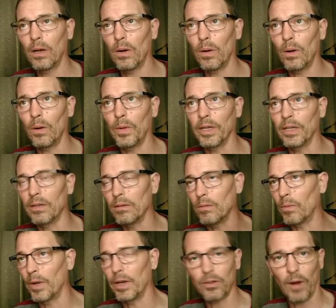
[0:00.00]
We,
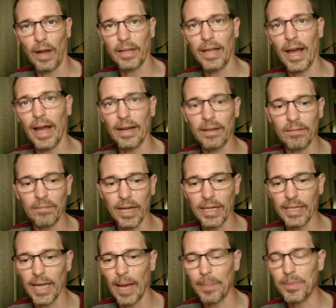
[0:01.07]
we tried that in
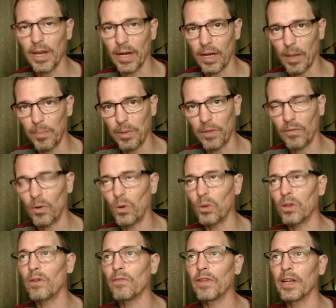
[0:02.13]
depth in a couple of
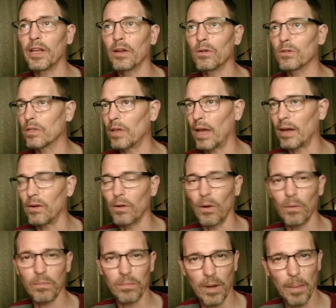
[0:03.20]
earlier videos, I don't
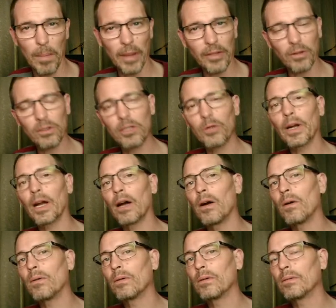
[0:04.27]
know, a month or two
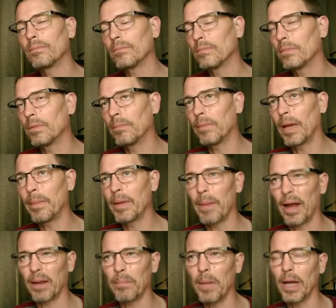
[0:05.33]
ago, maybe
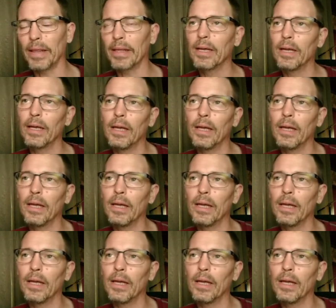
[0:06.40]
about a month.